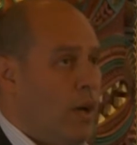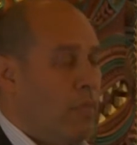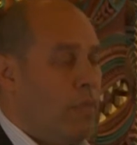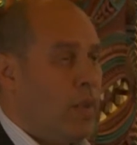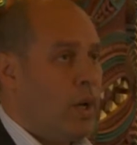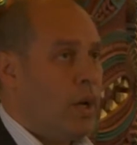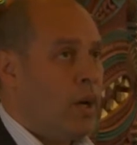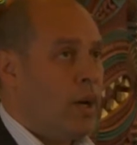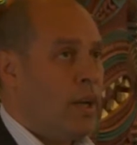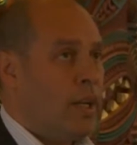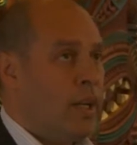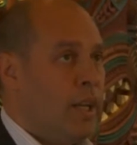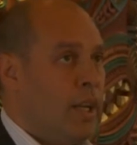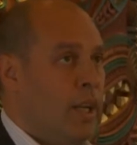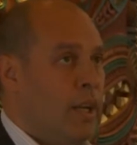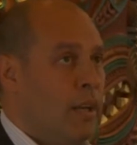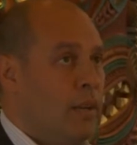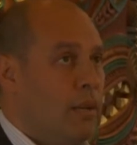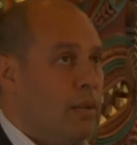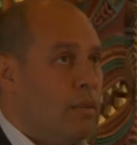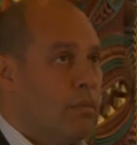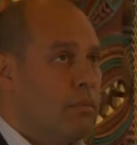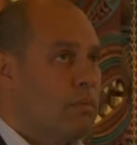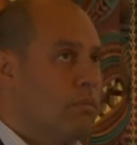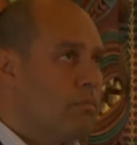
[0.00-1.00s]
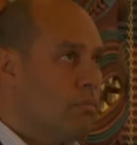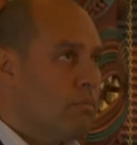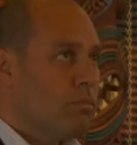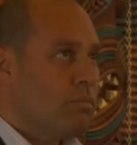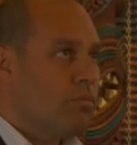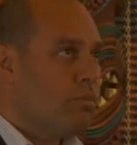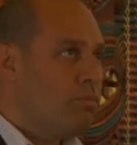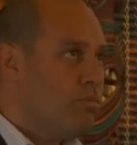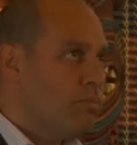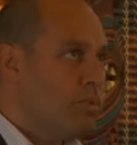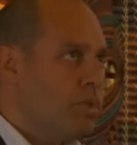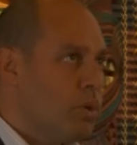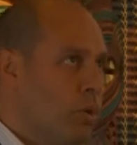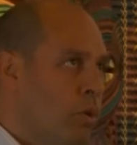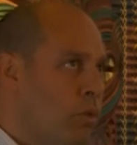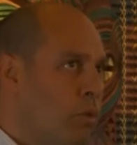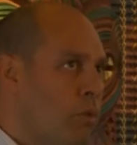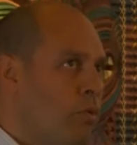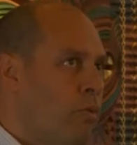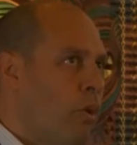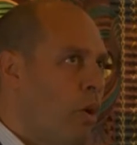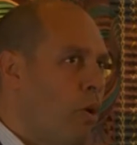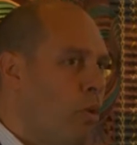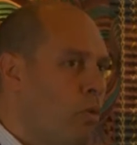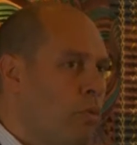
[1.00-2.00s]
big idea sort of
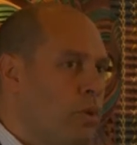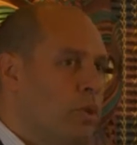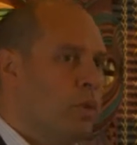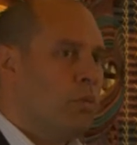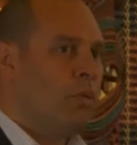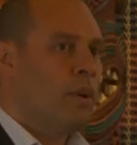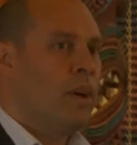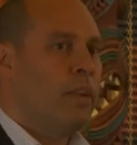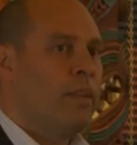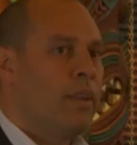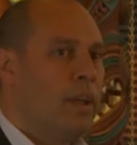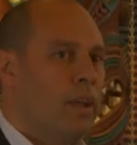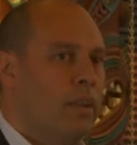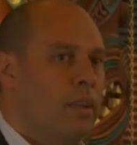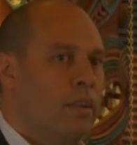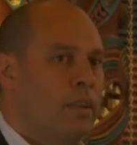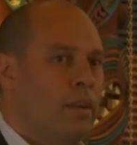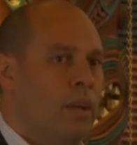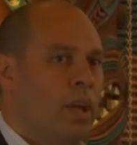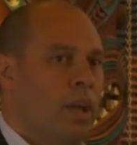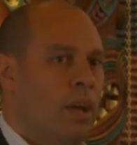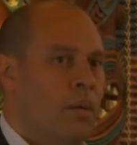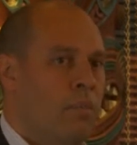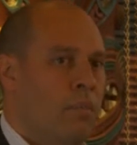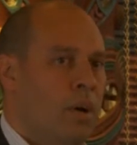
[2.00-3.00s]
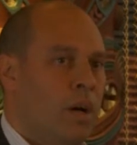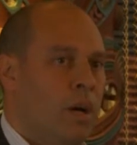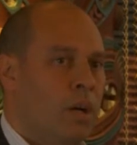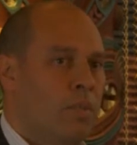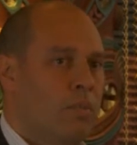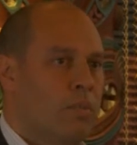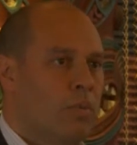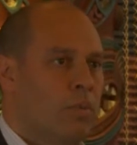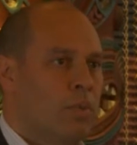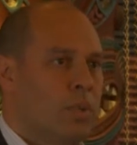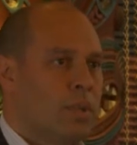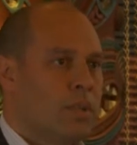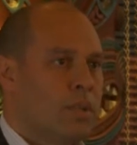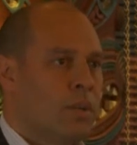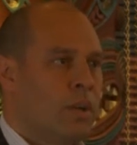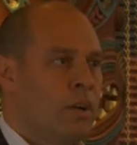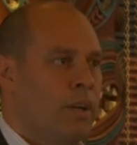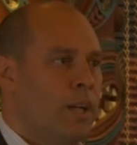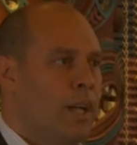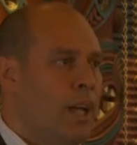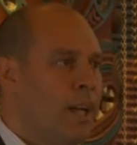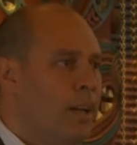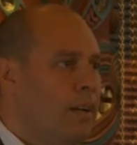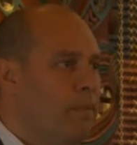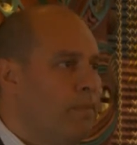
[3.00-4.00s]
revolves around that, our Māori boys. So
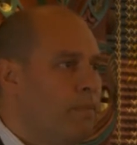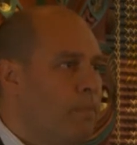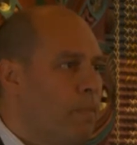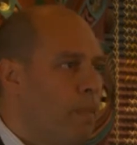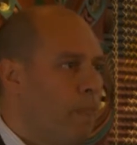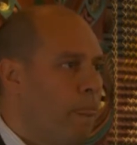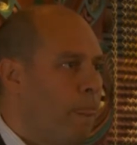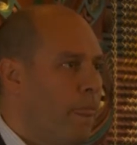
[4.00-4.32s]
again,